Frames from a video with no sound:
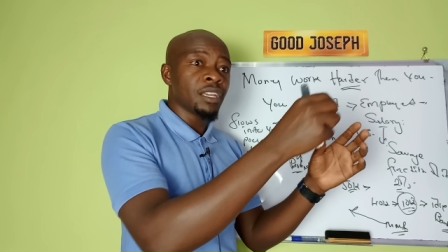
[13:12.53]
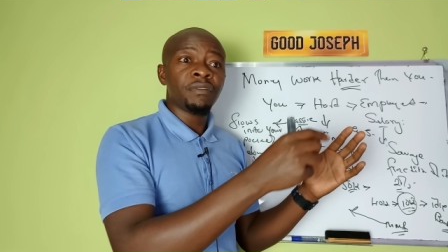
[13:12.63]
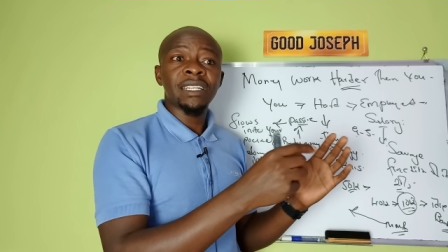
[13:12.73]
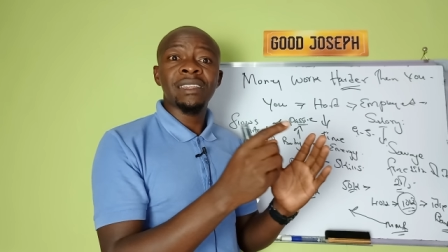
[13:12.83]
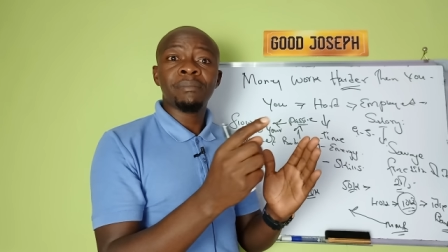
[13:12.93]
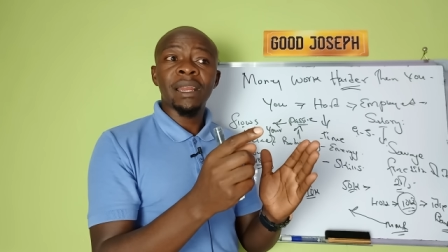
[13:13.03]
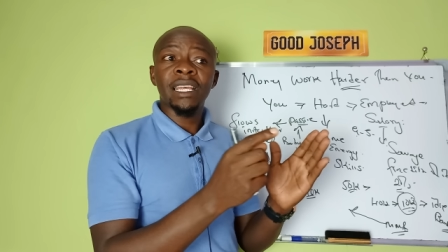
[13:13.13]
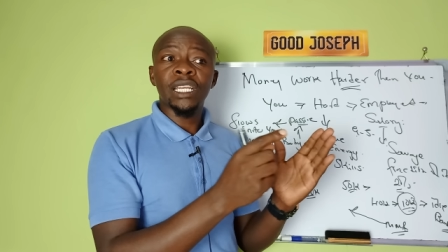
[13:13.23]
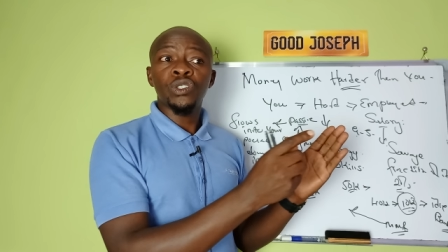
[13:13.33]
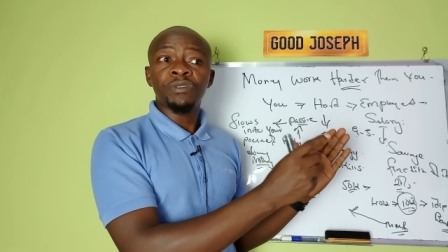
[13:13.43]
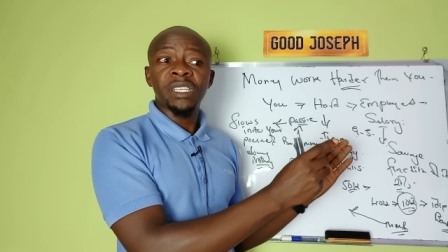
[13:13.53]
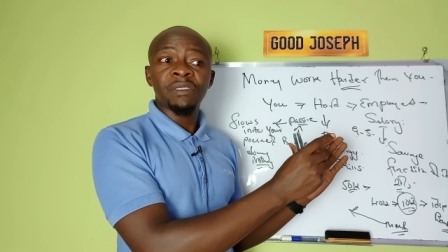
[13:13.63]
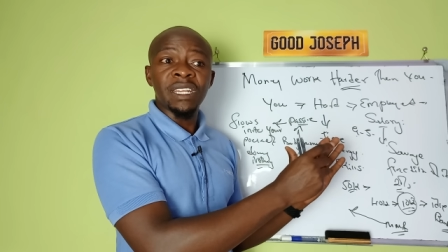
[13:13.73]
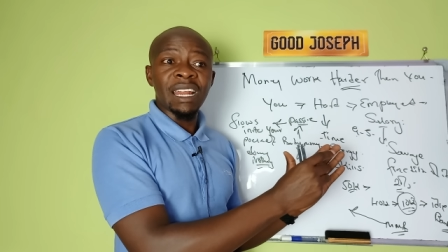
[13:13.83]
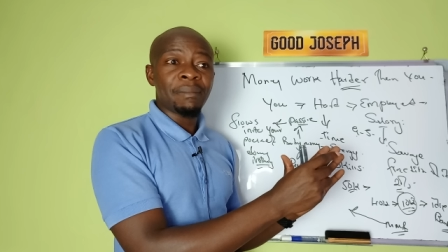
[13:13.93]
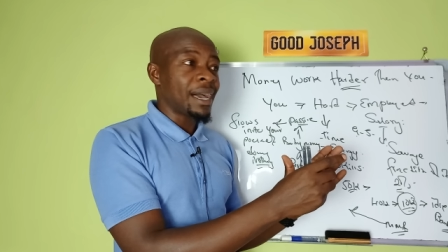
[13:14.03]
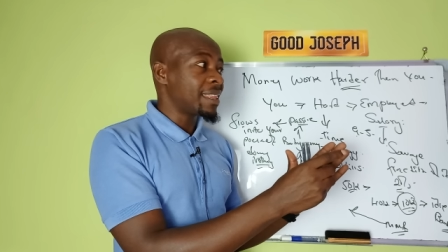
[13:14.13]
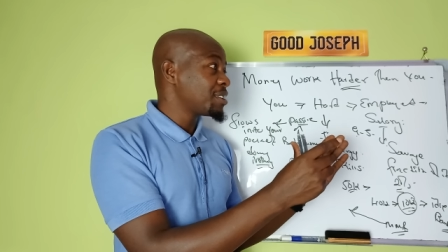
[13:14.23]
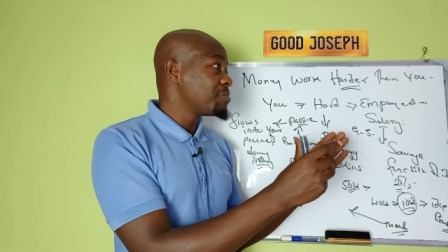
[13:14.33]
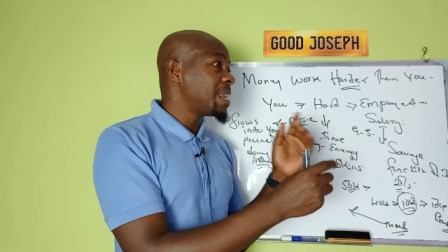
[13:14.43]
If that's the money that you have saved in a
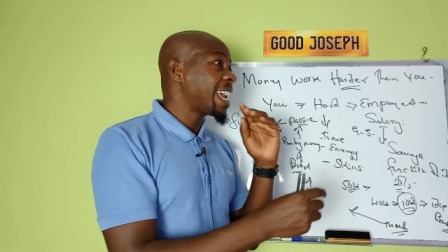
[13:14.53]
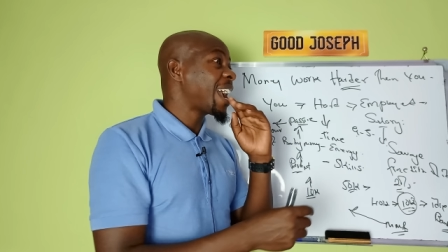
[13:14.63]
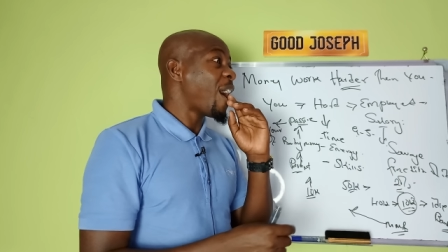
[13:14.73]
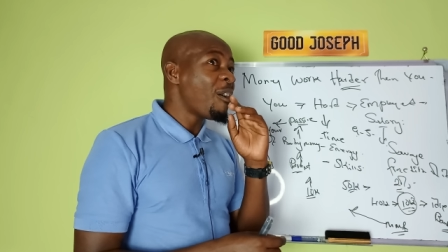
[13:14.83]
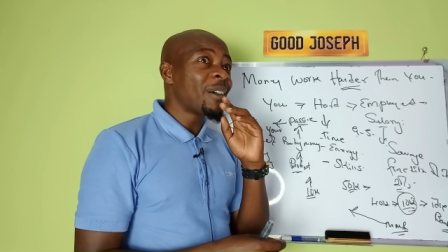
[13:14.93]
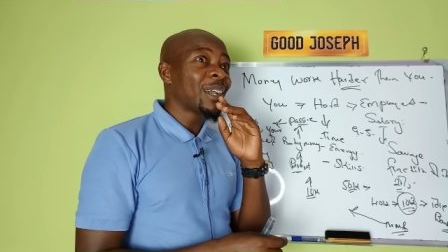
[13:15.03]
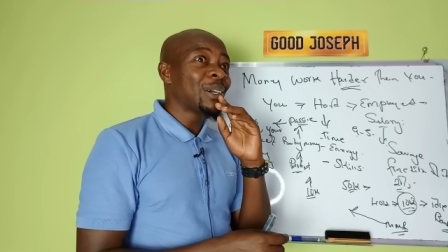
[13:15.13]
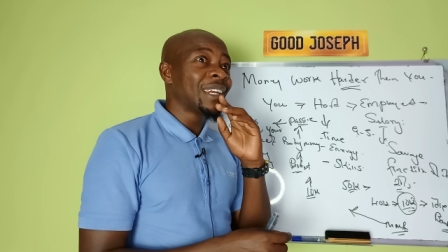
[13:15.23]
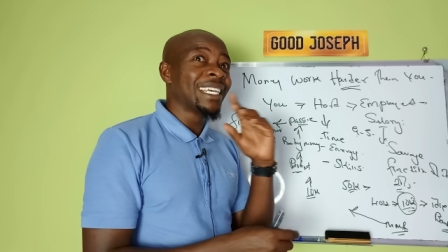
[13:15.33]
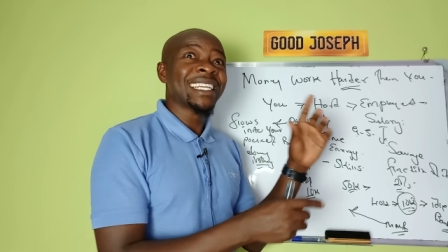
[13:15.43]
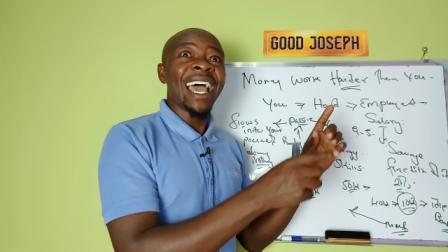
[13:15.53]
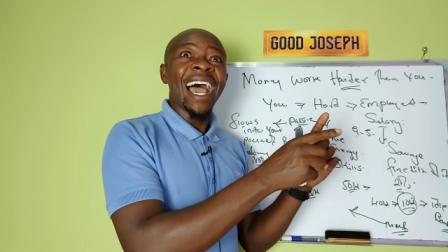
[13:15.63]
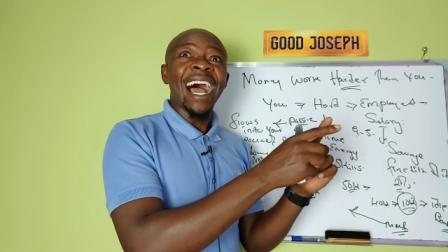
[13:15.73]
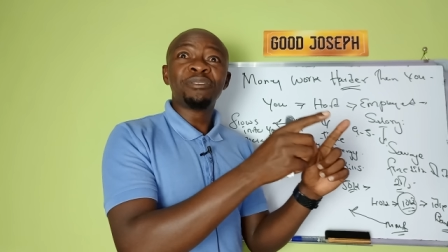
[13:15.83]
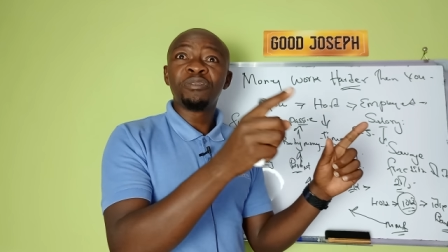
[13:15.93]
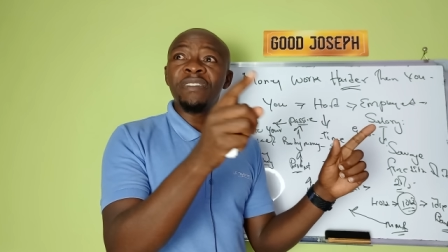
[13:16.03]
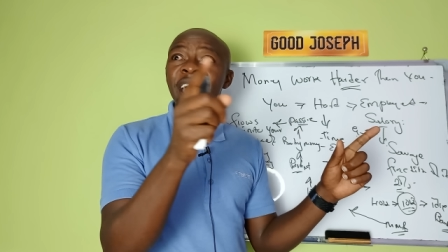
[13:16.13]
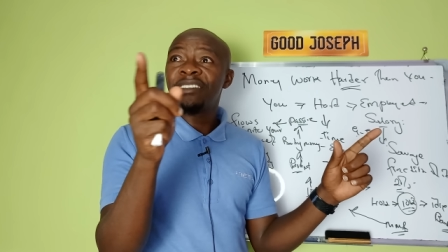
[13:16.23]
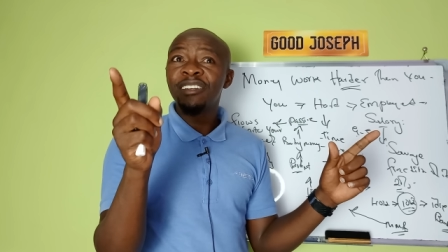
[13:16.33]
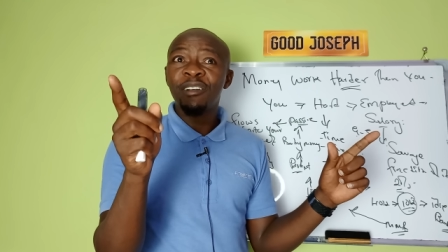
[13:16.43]
month, you'll be like, oh my goodness, out of the
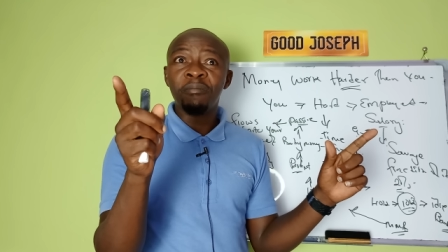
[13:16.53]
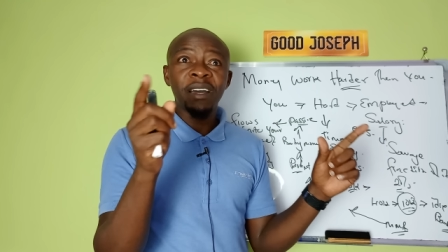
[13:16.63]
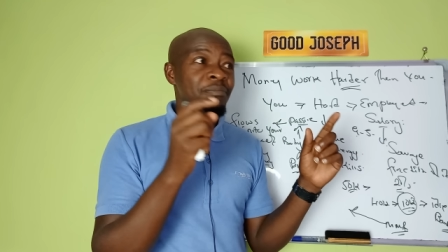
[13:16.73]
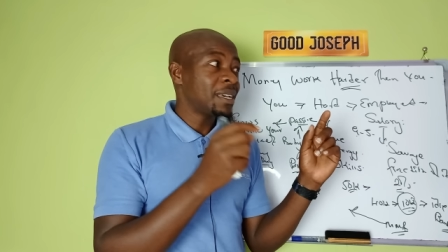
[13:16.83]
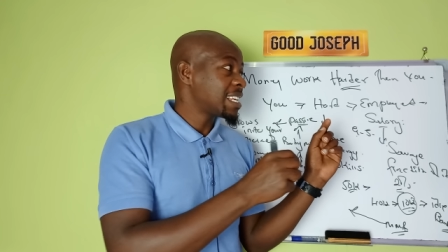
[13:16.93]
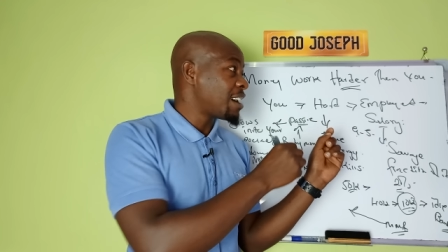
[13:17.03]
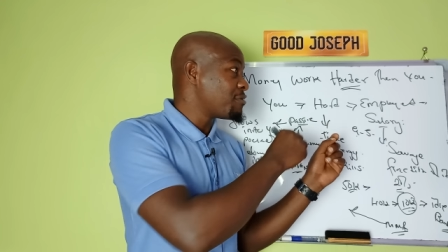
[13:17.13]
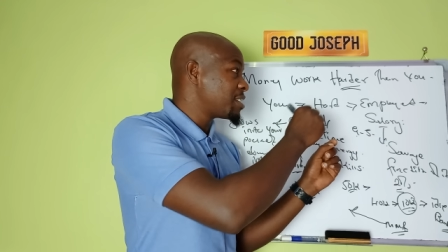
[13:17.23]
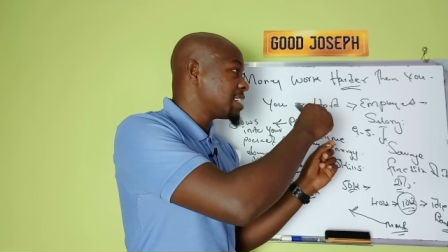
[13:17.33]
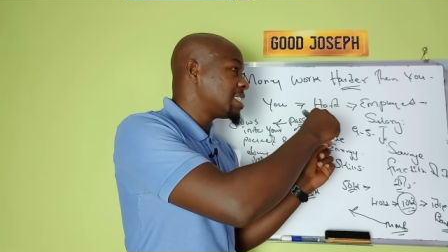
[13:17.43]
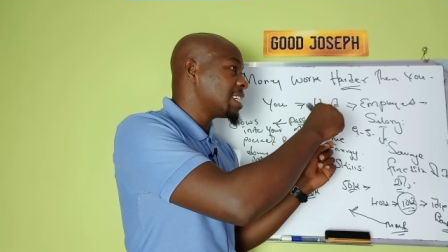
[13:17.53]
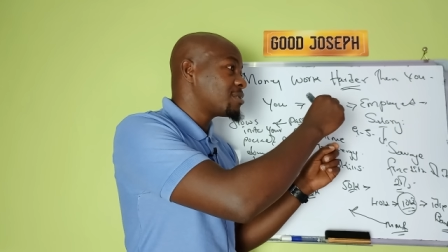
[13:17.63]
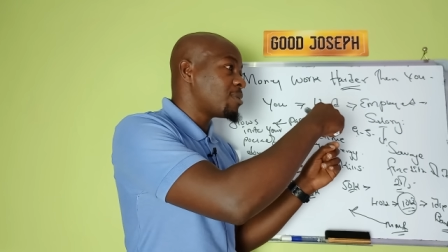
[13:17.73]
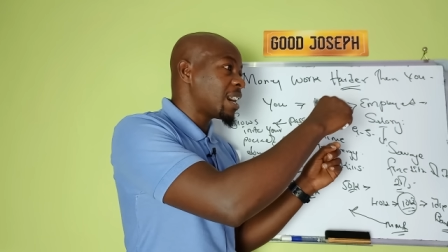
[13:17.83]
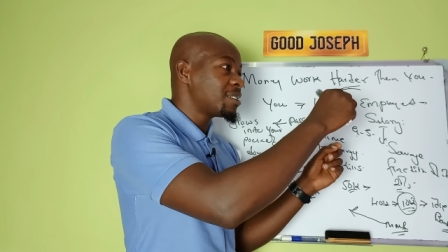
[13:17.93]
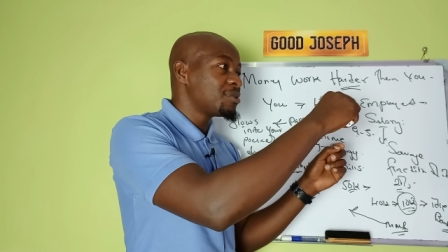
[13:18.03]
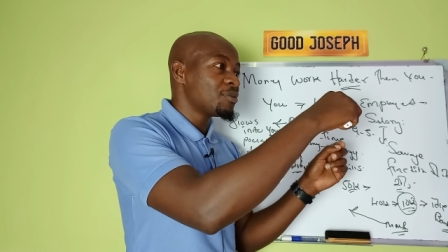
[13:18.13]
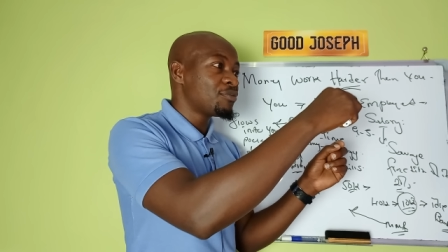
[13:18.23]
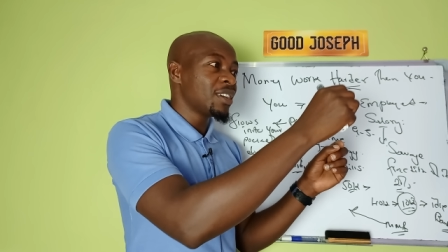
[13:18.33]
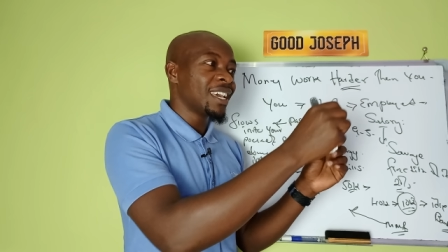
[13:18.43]
100 compartments, I've already ticked 1, 2,
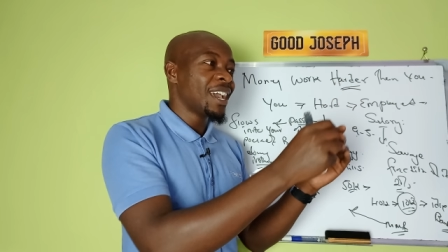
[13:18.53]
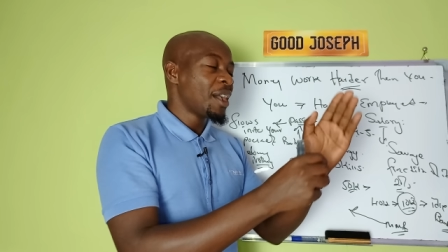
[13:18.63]
3.